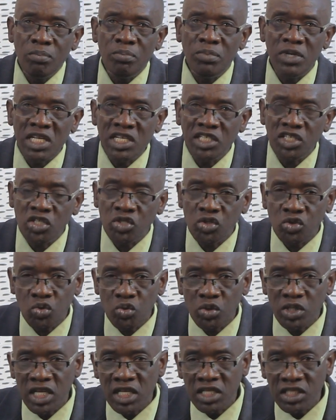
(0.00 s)
Please,
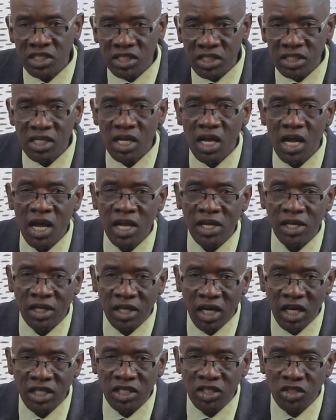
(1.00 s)
students, I
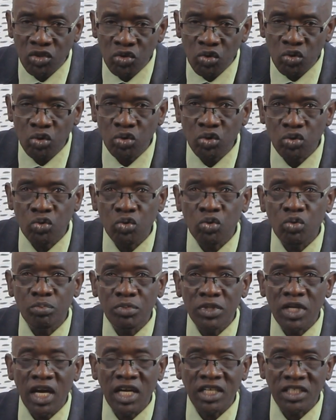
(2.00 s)
encourage you to
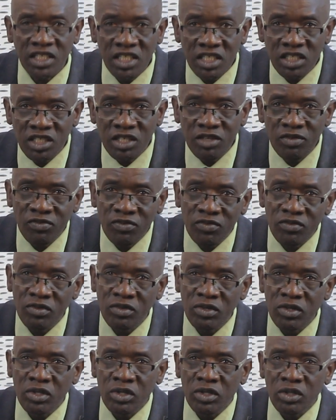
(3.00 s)
be attentive
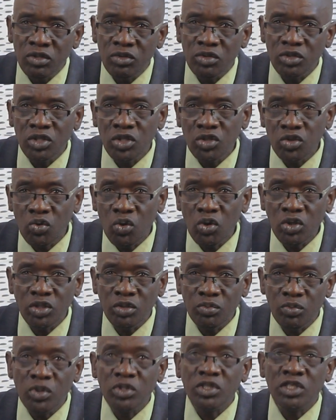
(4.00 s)
to this
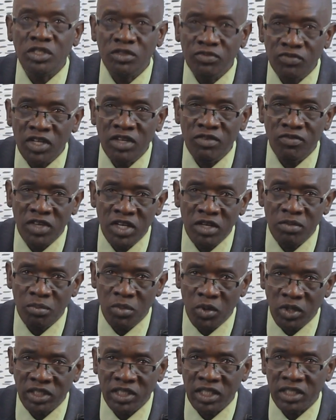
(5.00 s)
course because it's very, very
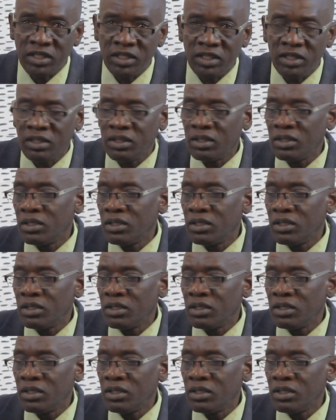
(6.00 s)
important.